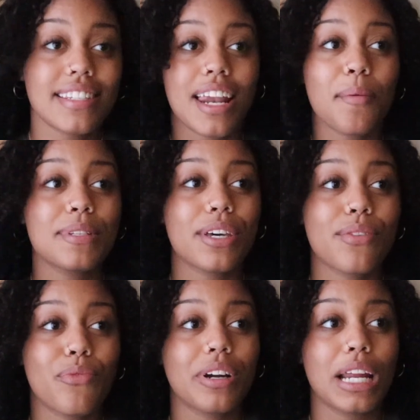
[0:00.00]
said I was a
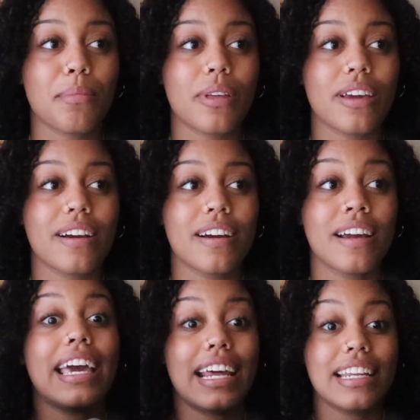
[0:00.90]
good Fortnite player,
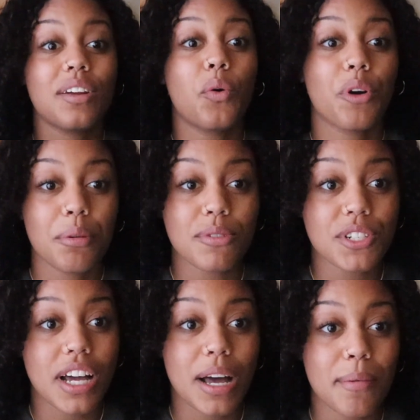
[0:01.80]
and I did a horrible
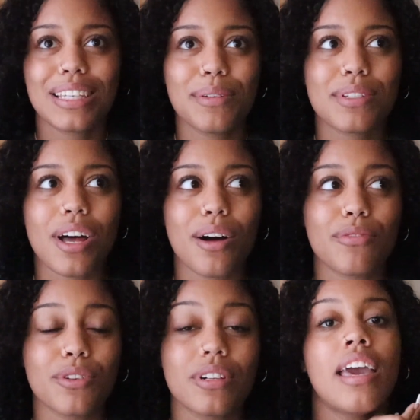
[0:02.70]
job. It was
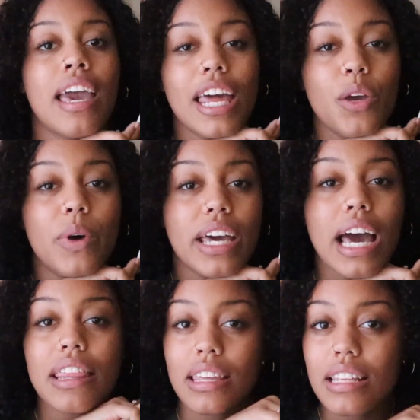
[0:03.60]
awful. Anyway,
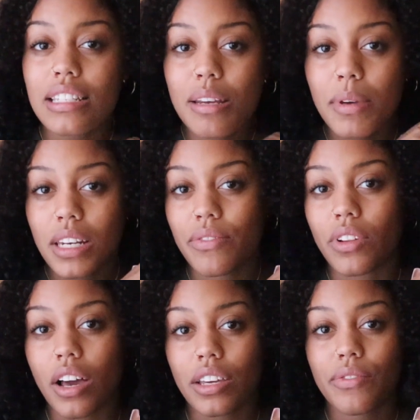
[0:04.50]
I think that's gonna be enough
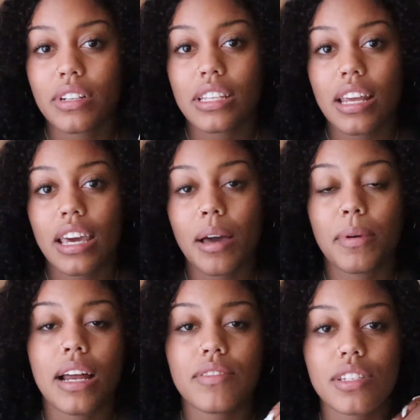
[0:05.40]
vlogging for today. I'm
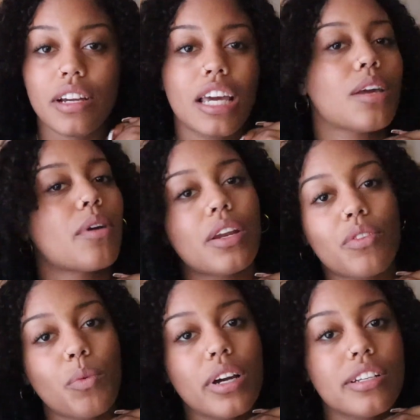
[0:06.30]
gonna have to start getting ready
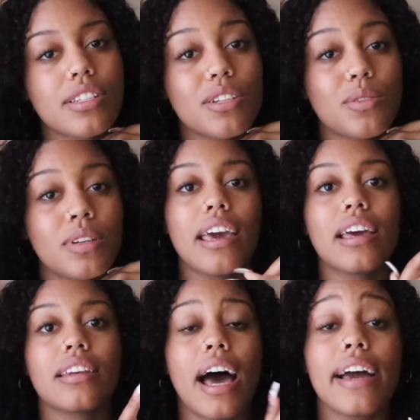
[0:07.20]
for work soon.
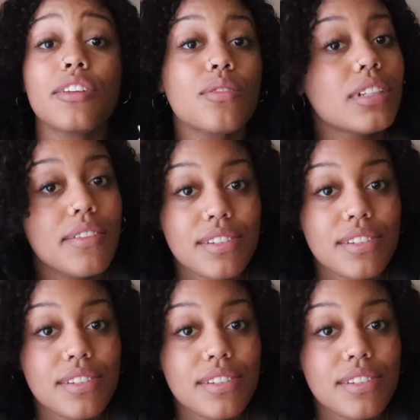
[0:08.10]
And I do love